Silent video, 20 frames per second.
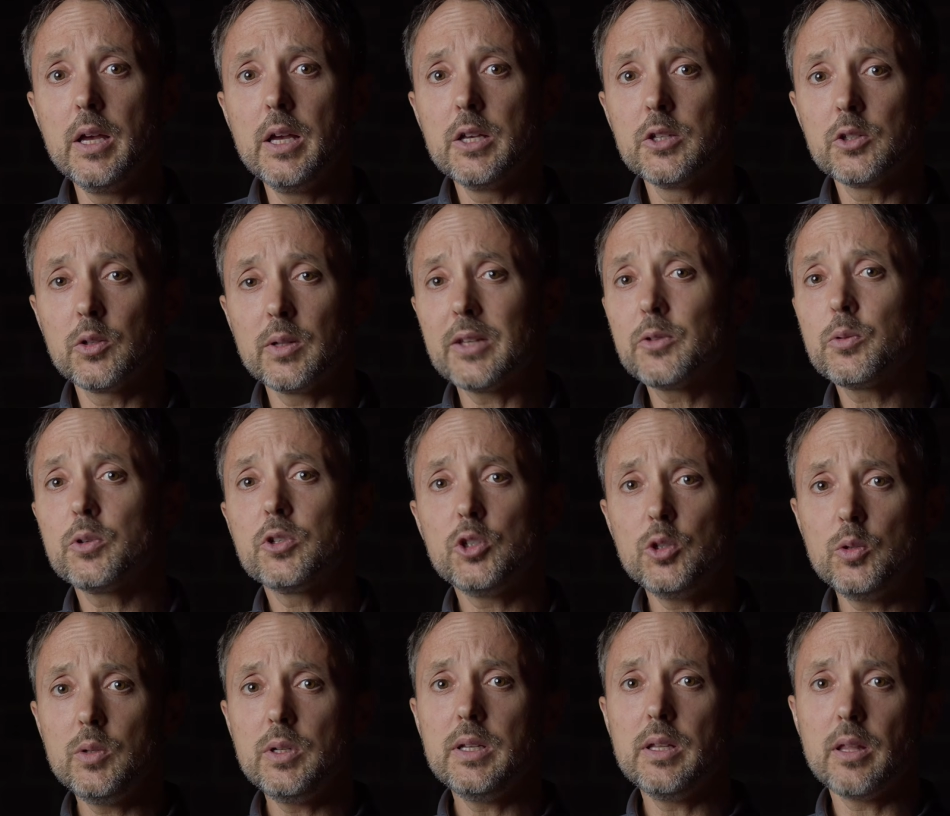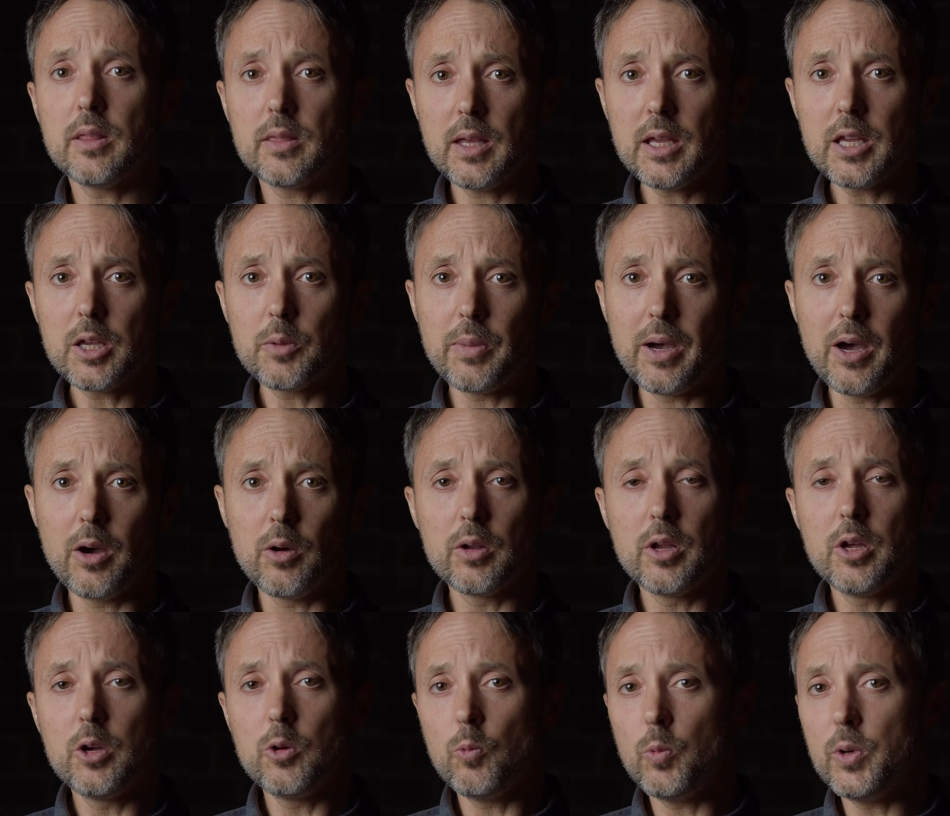So that's what you need to think about
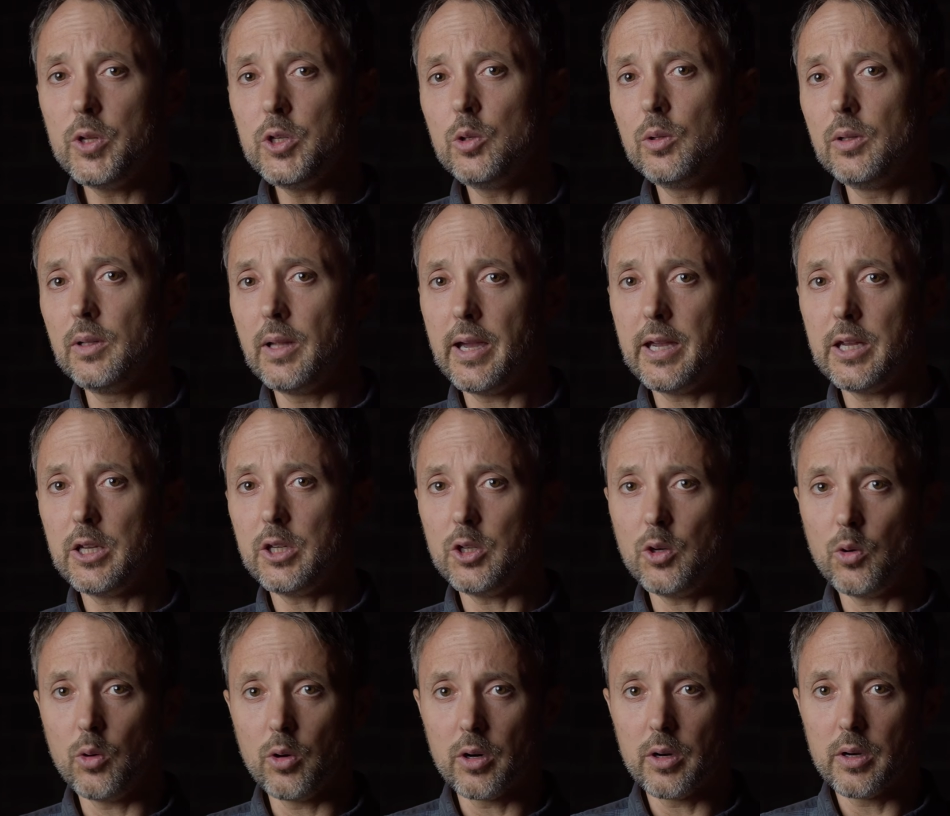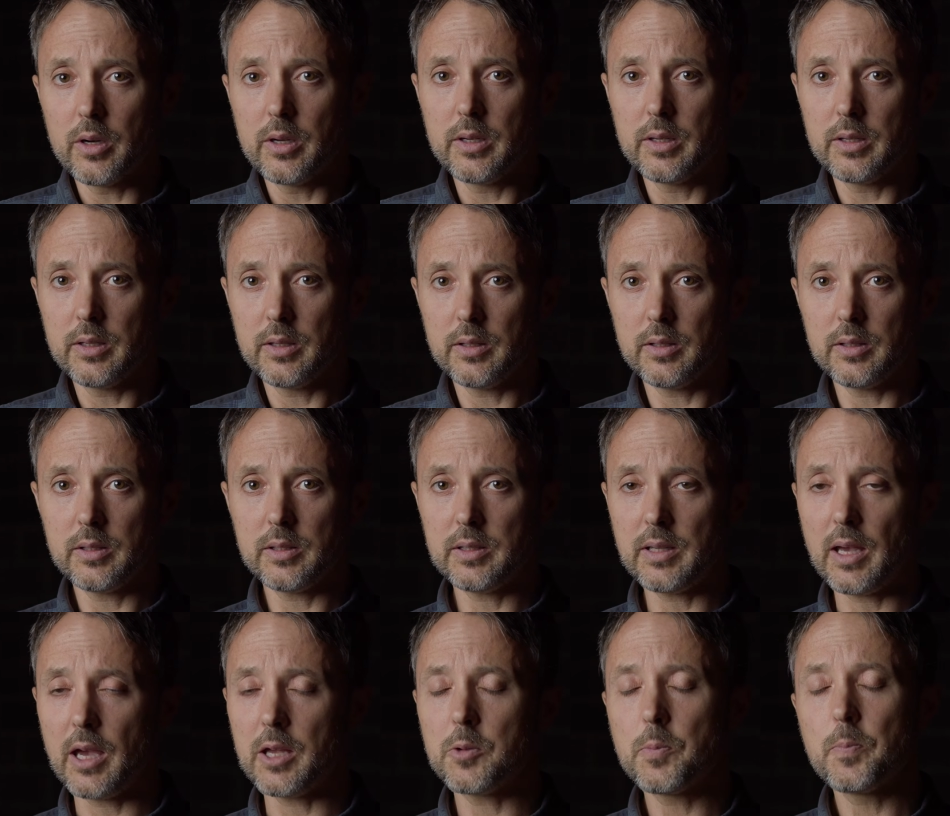when you light your
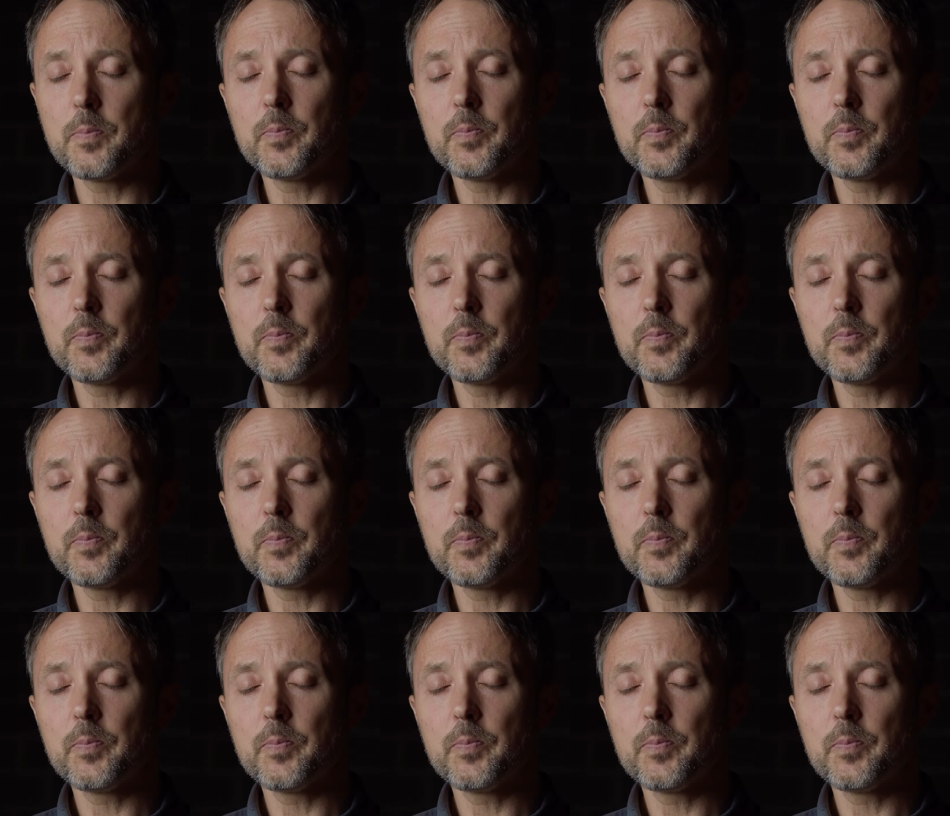set.